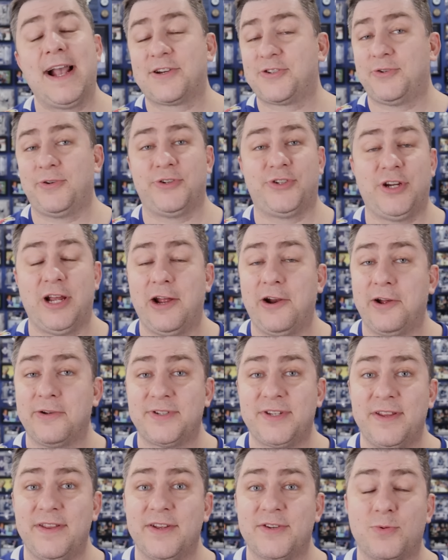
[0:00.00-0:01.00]
extra
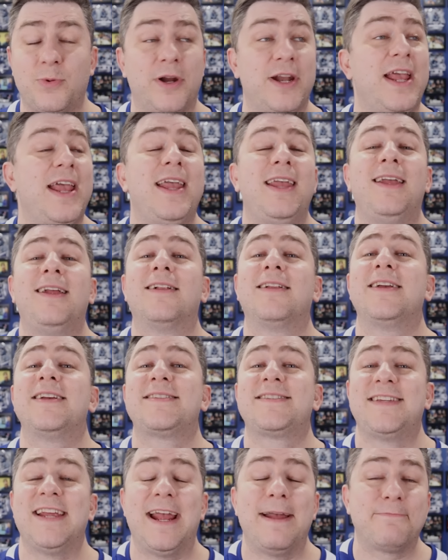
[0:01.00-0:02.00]
shoutouts in this one. Ilya
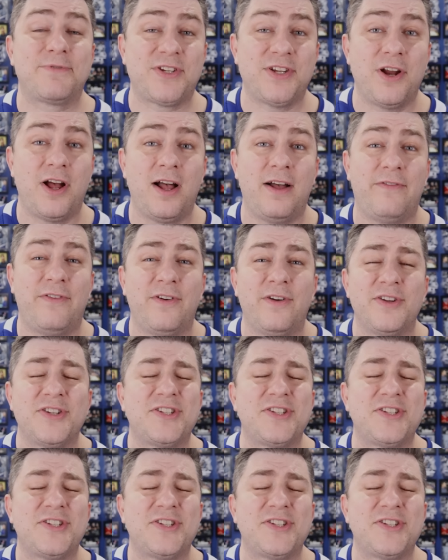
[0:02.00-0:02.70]
Samsonov,